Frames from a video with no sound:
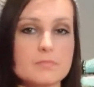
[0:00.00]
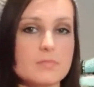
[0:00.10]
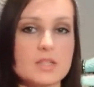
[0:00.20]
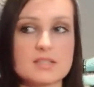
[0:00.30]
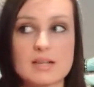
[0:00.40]

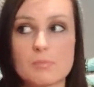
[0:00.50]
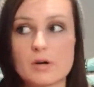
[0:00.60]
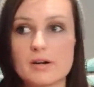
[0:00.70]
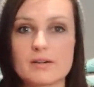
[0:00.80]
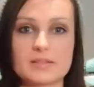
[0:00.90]

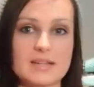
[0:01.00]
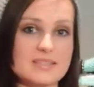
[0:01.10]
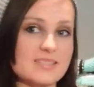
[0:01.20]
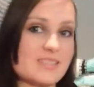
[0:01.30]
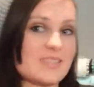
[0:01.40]
somewhere like
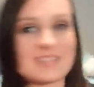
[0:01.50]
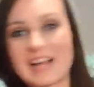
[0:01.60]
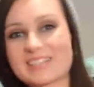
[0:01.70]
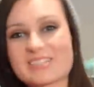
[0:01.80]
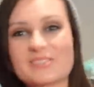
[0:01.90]

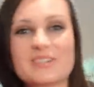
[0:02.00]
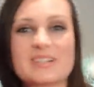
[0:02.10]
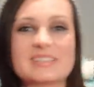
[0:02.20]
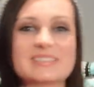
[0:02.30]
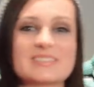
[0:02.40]

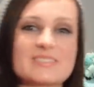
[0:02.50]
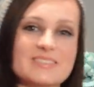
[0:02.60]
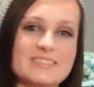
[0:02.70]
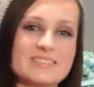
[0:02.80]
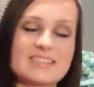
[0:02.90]
Saskatchewan
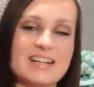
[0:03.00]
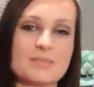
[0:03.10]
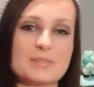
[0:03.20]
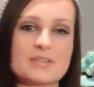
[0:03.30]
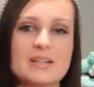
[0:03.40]
or
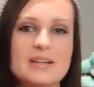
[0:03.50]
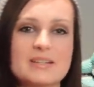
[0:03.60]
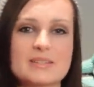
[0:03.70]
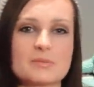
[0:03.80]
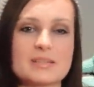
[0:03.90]
Alberta
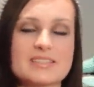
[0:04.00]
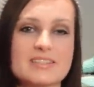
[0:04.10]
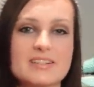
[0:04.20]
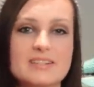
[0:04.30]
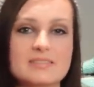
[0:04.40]
in the
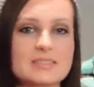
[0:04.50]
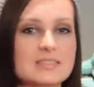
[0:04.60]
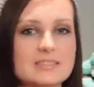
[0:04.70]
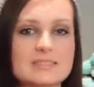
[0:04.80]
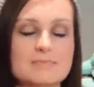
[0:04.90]
winter
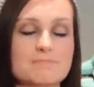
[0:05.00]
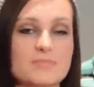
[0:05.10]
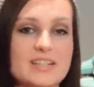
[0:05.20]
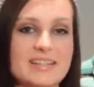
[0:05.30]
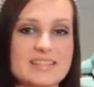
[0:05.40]

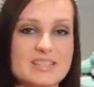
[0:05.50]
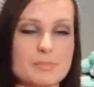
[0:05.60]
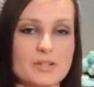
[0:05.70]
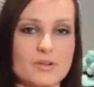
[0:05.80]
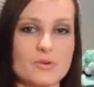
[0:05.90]
where it gets
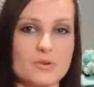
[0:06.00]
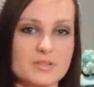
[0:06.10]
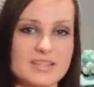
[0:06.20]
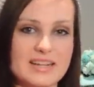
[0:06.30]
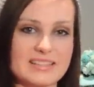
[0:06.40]
super
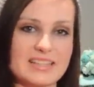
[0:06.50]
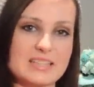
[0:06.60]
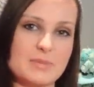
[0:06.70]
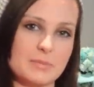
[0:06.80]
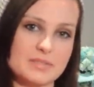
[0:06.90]
cold. I like
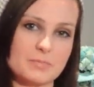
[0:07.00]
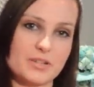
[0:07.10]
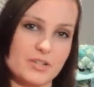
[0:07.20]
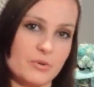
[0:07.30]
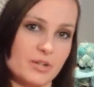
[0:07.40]
to be able to put
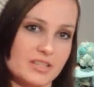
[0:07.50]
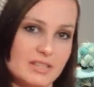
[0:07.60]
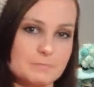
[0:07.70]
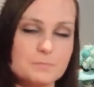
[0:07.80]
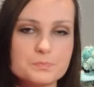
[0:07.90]
a coat on
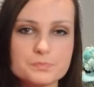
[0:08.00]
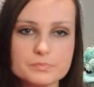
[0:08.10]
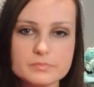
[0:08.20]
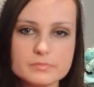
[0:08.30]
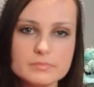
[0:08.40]
them.
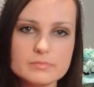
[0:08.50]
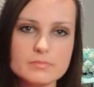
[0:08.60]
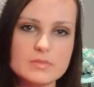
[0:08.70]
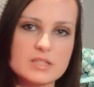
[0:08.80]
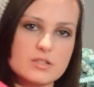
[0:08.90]

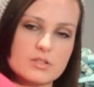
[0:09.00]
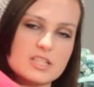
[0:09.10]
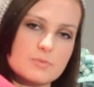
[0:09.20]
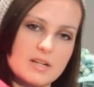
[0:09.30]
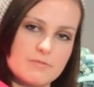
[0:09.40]
So
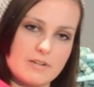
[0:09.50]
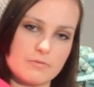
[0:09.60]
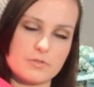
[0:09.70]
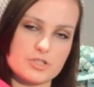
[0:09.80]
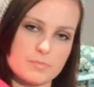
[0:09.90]
this one I
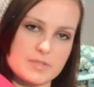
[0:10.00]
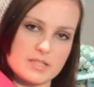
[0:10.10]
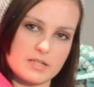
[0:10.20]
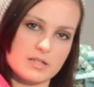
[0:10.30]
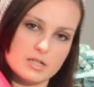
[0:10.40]
found for
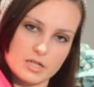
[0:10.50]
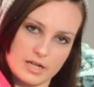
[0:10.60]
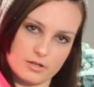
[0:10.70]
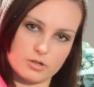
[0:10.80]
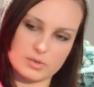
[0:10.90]
Gypsy.
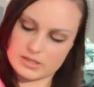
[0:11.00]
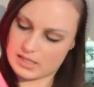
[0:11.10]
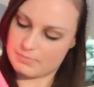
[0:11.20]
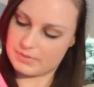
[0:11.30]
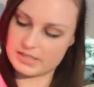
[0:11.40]
I don't know what the
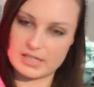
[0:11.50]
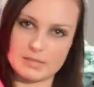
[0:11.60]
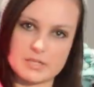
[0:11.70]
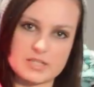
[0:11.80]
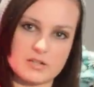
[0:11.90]
company
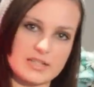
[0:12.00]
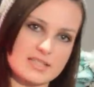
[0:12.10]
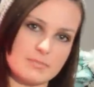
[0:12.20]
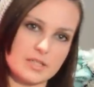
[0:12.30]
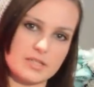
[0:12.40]
name is. I'll get
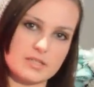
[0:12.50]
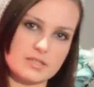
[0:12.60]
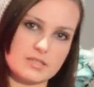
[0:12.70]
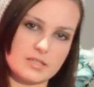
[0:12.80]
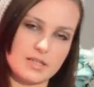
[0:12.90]
somebody
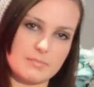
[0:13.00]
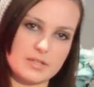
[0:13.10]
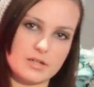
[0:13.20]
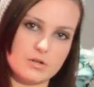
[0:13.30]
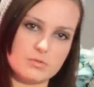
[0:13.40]
to let me
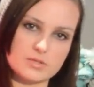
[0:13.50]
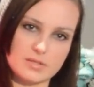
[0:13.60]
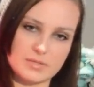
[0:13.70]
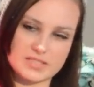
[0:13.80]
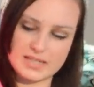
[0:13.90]
know,
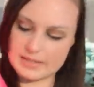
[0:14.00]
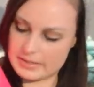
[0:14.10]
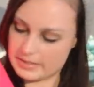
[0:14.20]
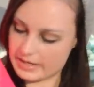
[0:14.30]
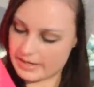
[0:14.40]
somebody
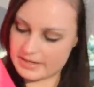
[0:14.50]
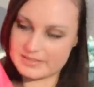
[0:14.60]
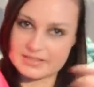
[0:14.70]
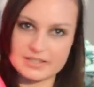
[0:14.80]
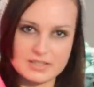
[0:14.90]
cited, and